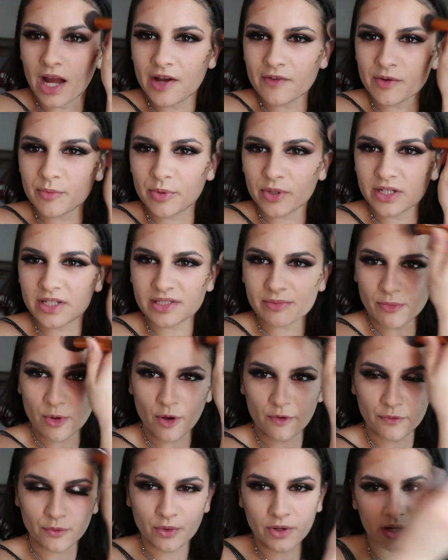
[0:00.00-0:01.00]
I have a pretty
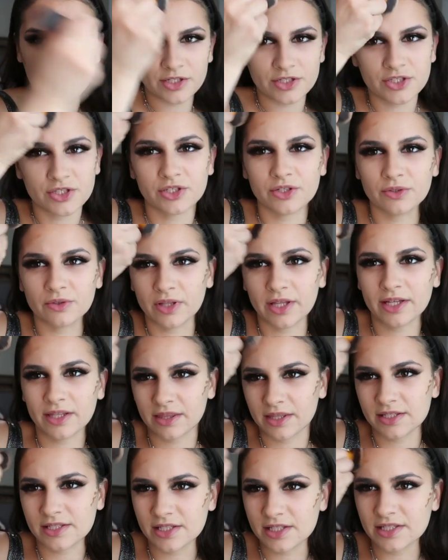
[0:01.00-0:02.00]
small forehead too.
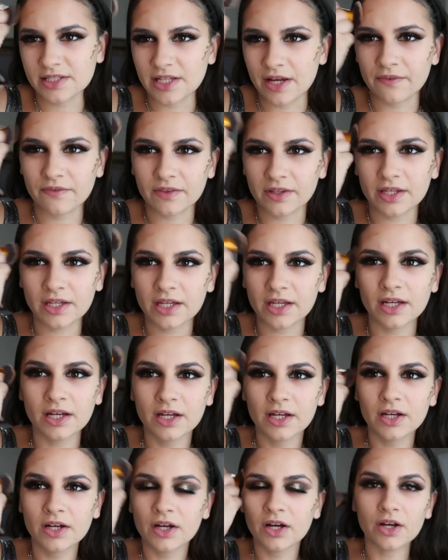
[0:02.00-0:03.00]
Like this is definitely
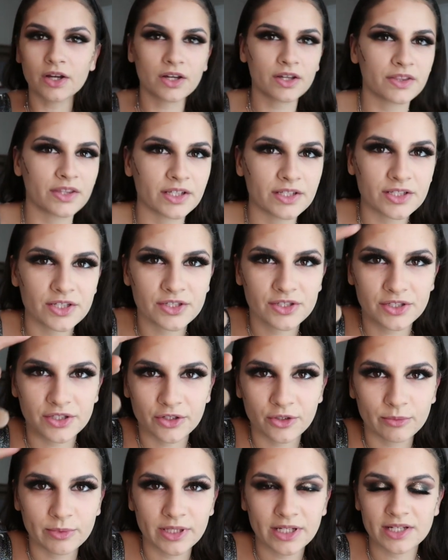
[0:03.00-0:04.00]
a good thing to
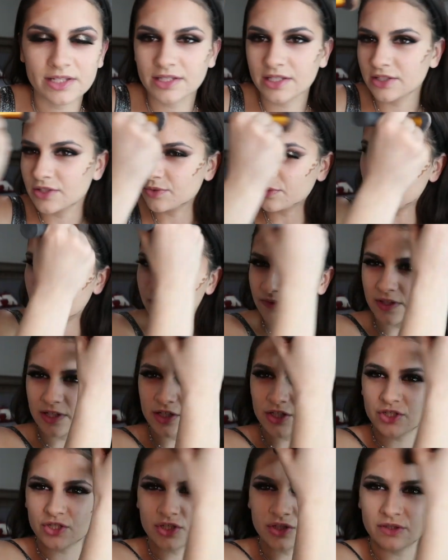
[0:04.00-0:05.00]
do because it sort of
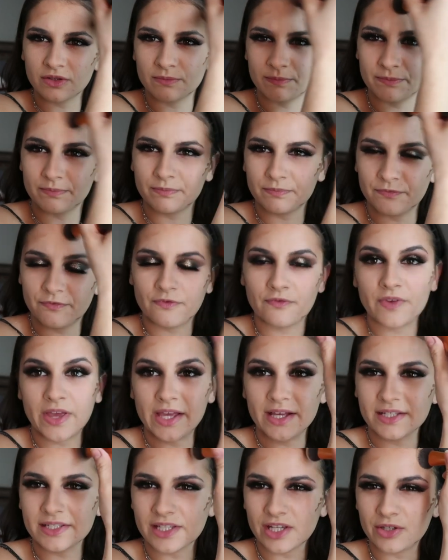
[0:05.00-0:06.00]
like sh
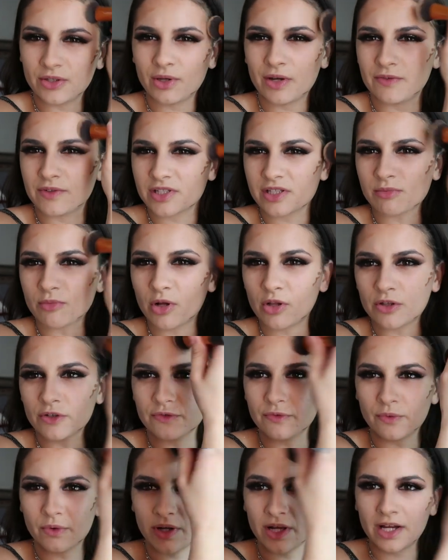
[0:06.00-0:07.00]
fakes that you have a smaller
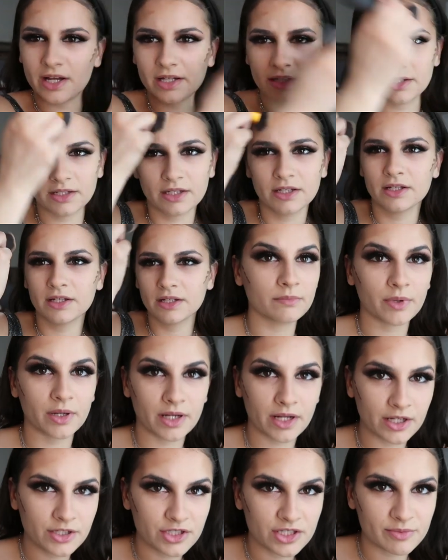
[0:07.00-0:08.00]
forehead.
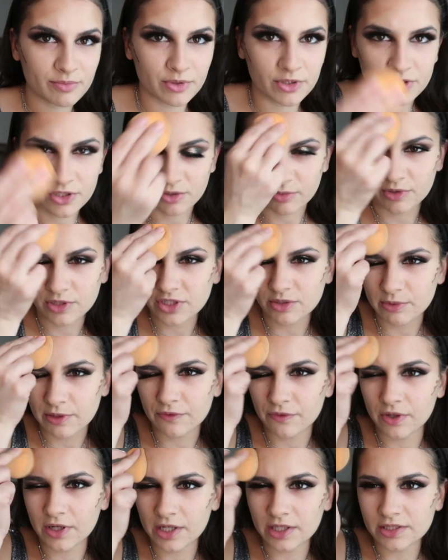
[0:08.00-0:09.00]
But I just put too much on my
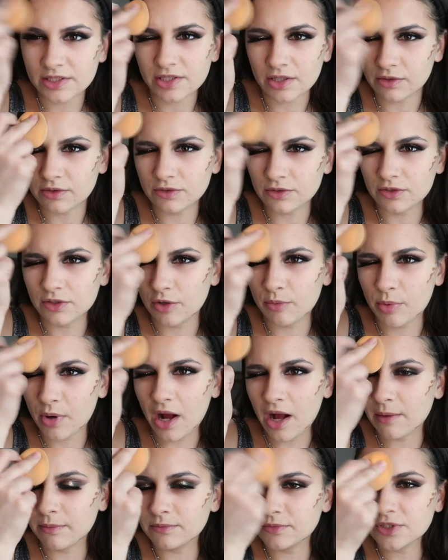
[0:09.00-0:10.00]
forehead, so no
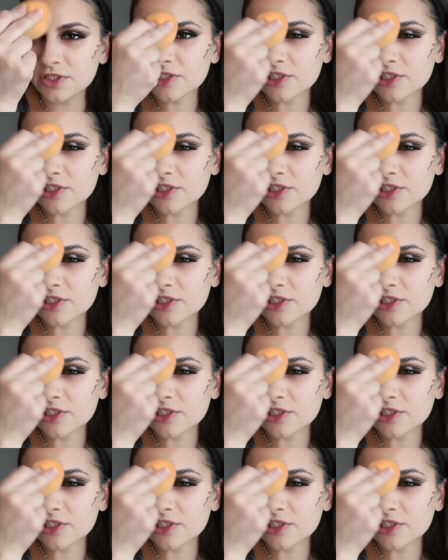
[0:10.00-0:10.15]
problem.